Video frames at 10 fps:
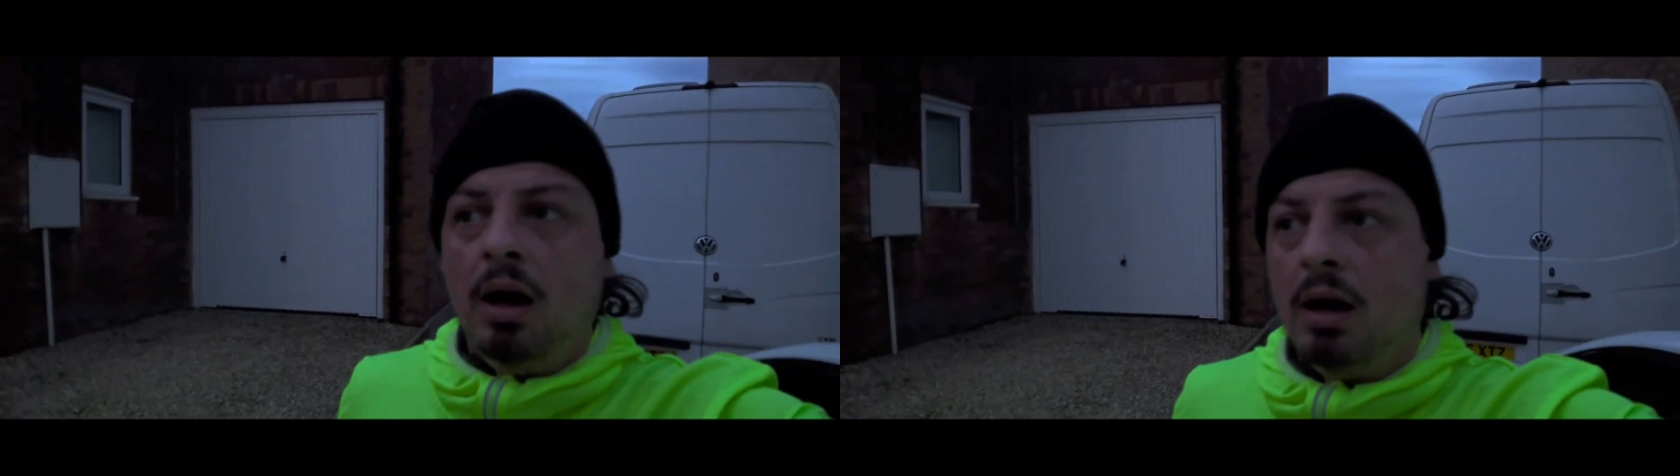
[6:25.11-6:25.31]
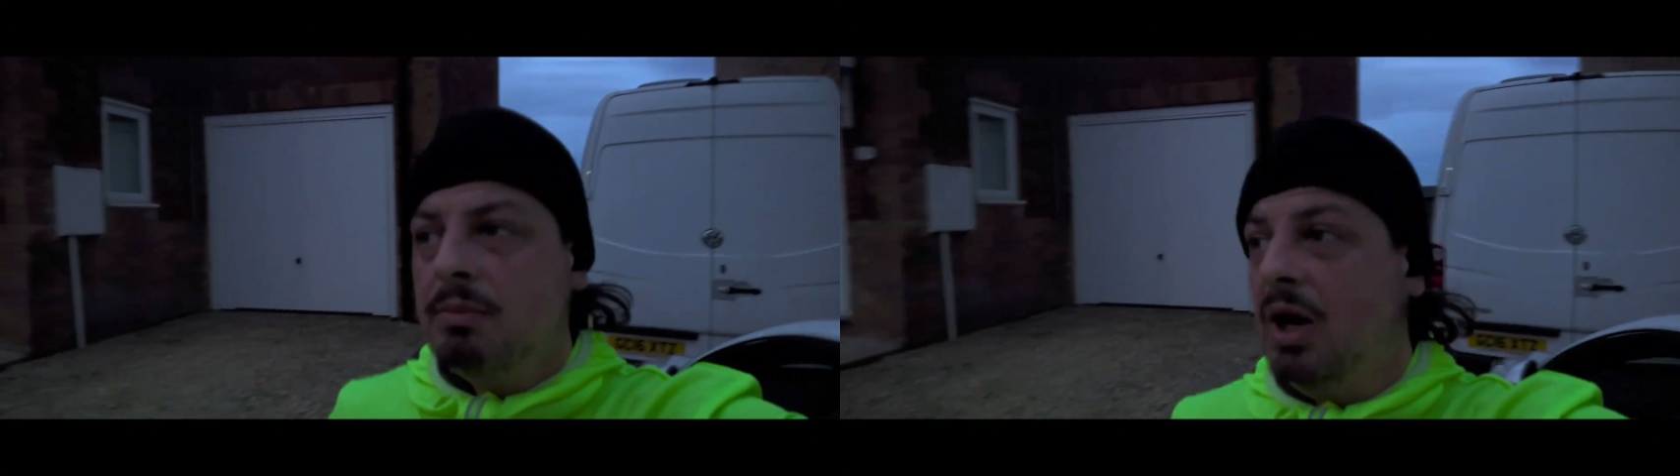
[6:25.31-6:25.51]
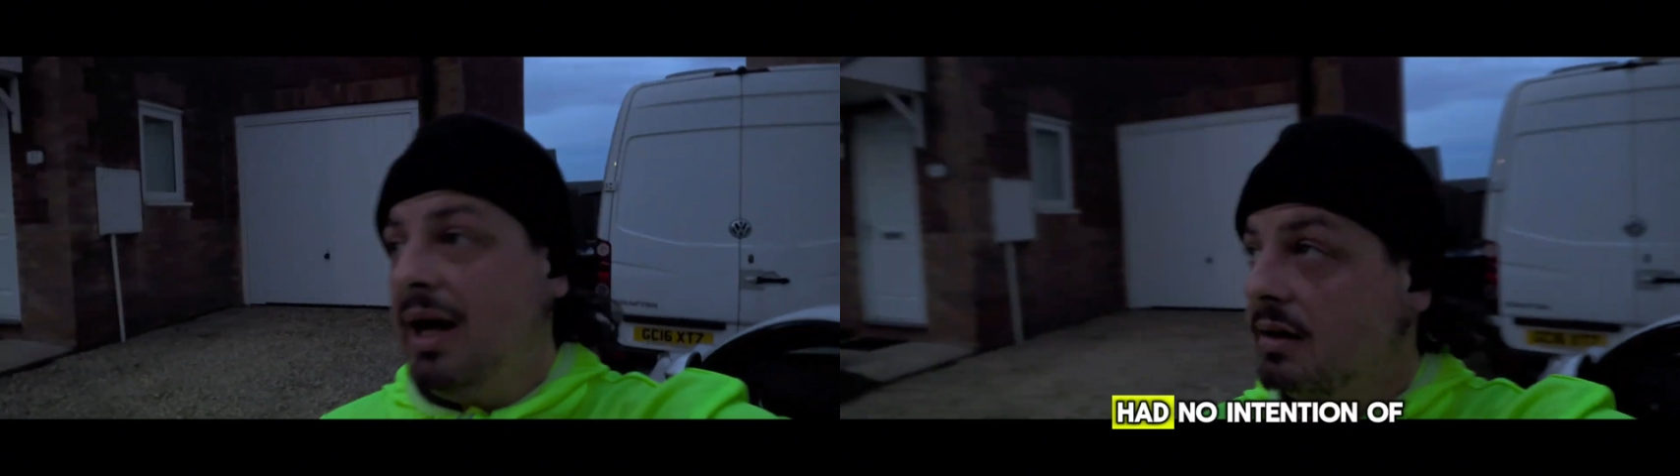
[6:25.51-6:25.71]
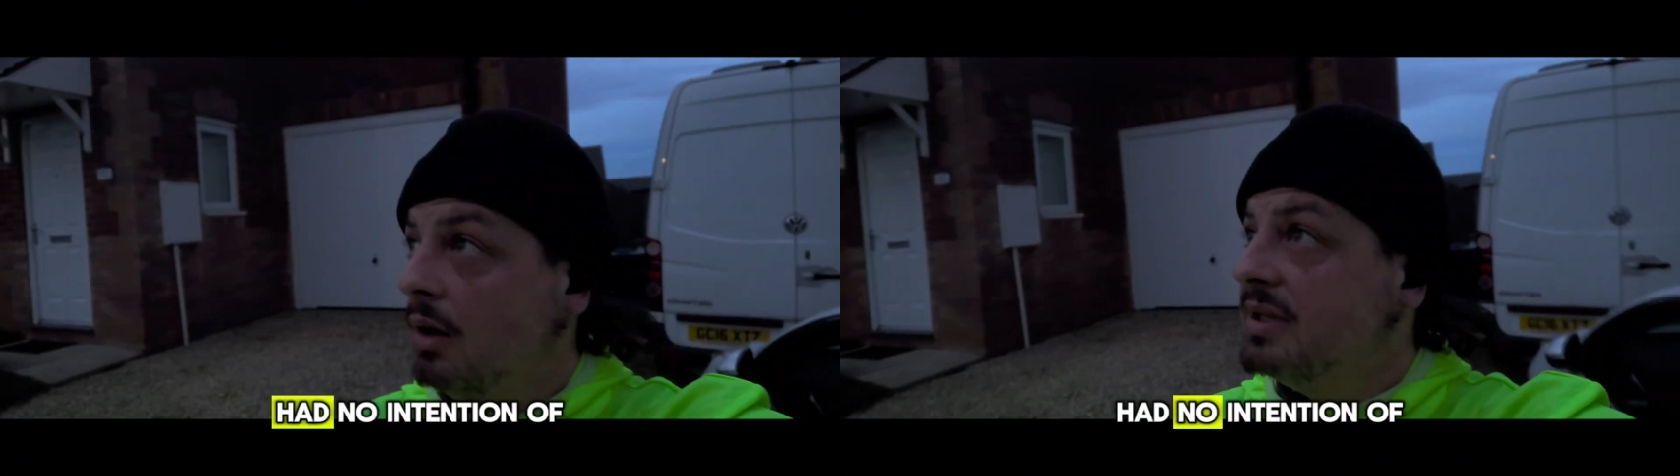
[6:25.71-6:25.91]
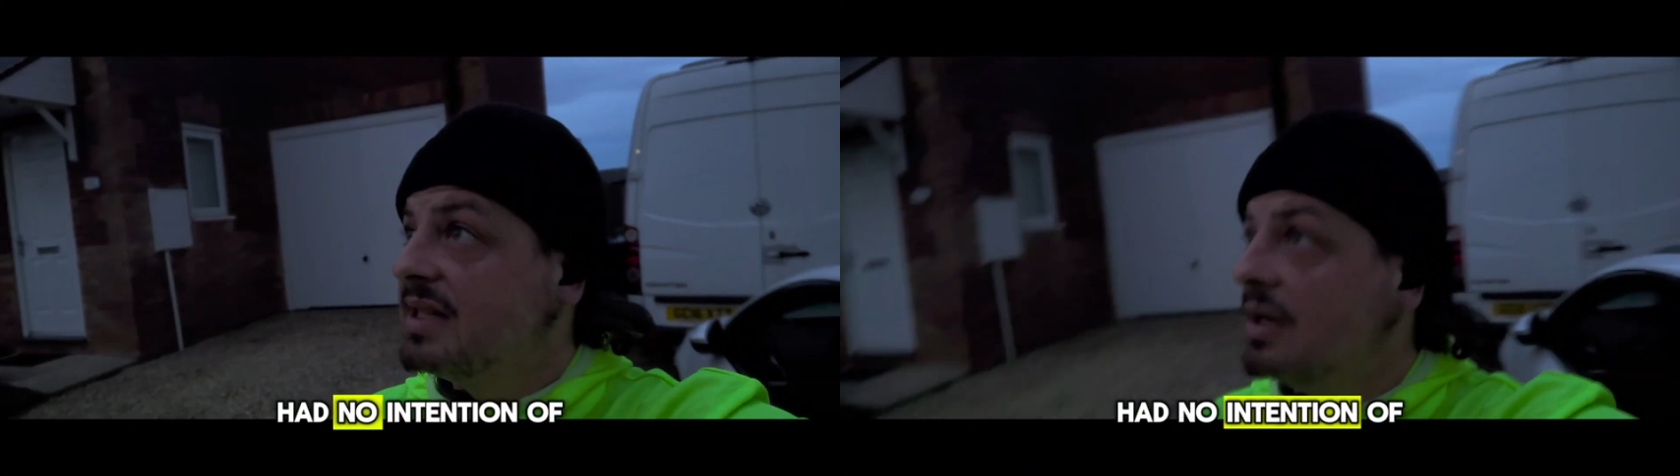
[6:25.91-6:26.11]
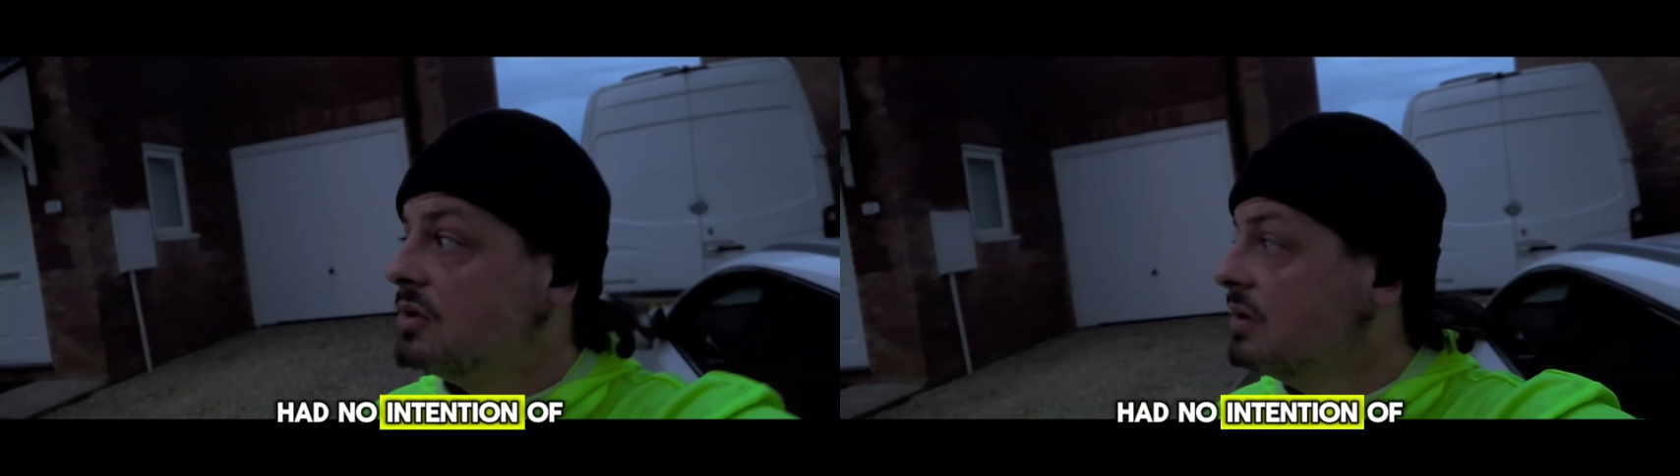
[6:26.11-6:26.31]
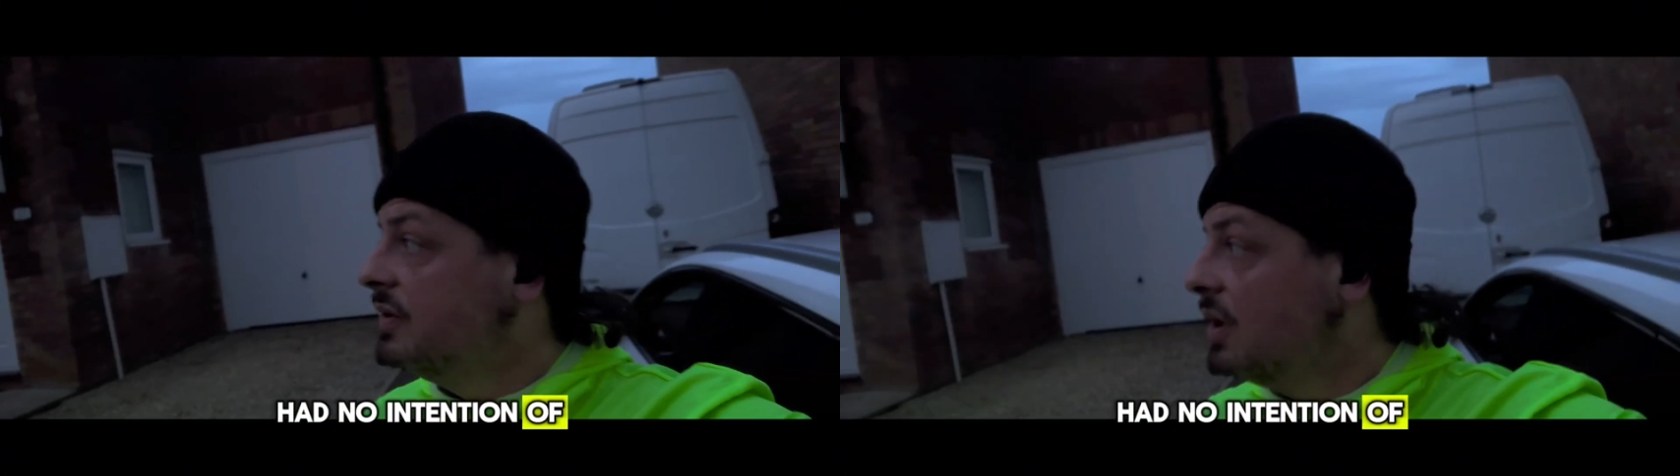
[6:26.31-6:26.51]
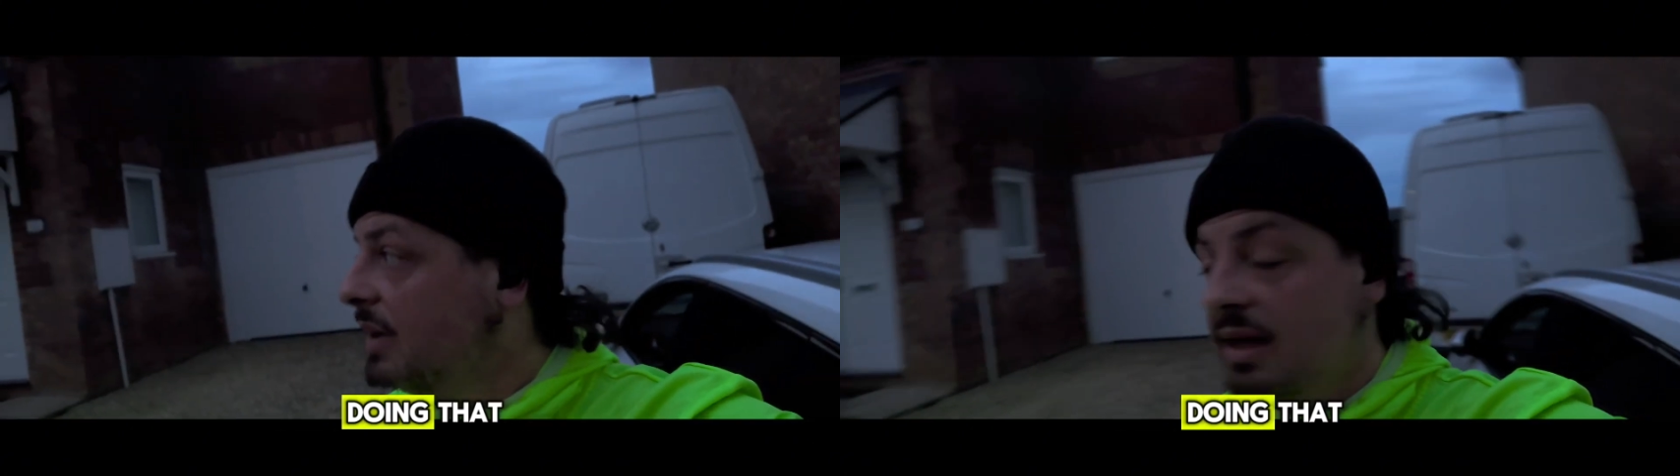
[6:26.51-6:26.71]
Um, I had no intention
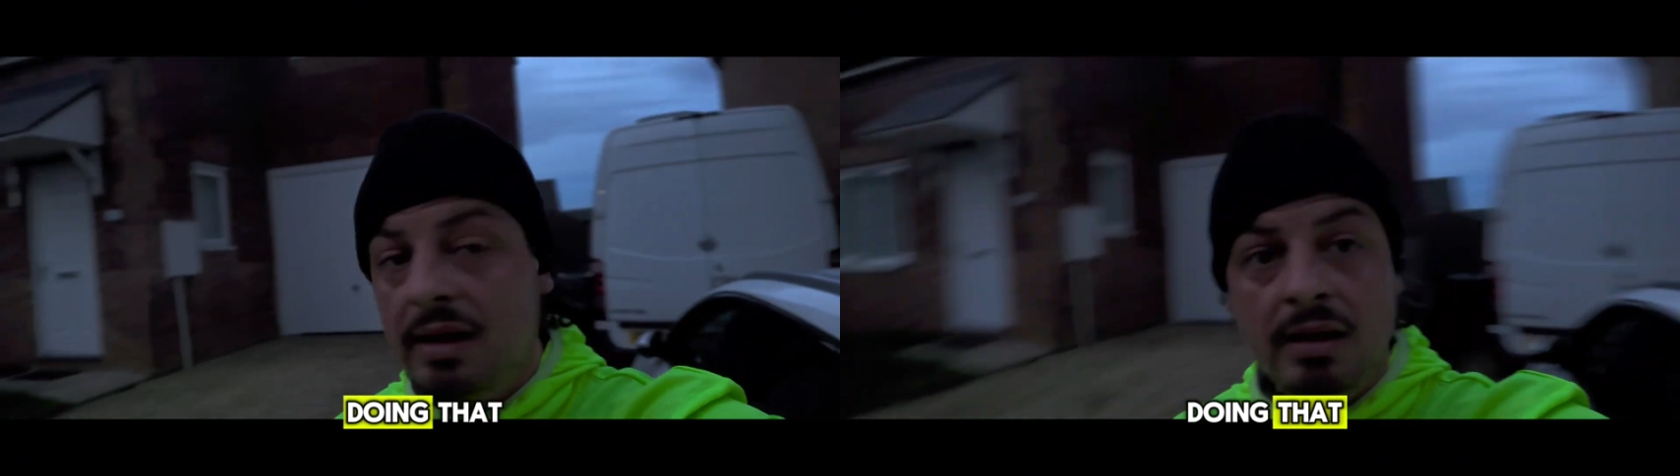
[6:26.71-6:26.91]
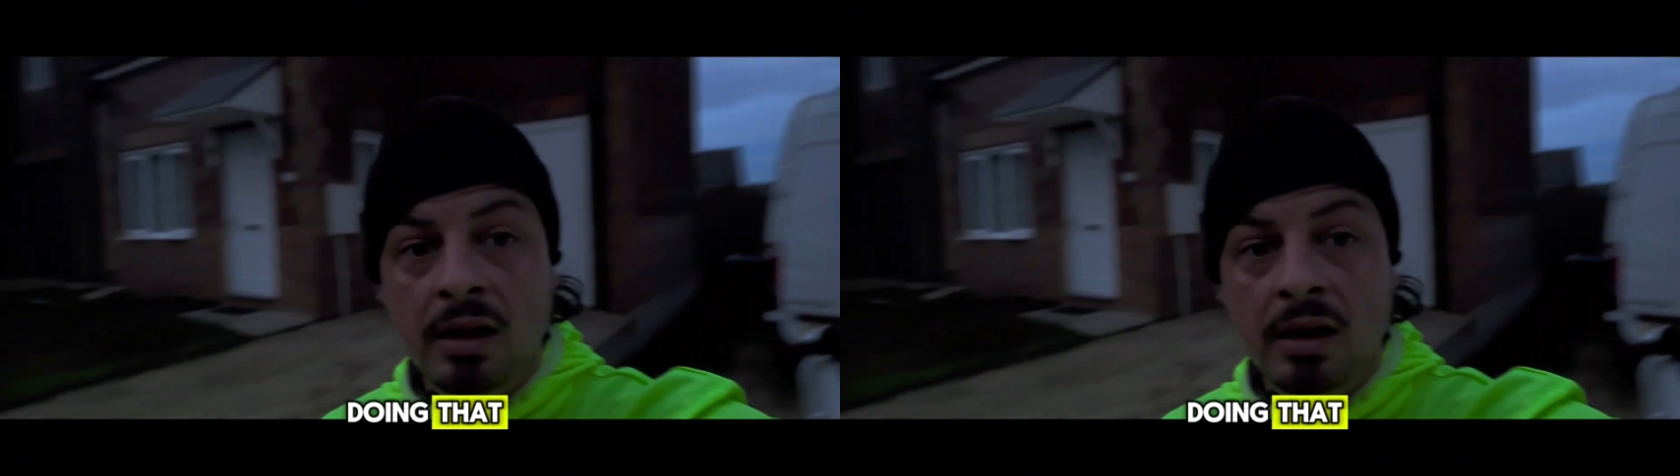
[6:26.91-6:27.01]
of doing that.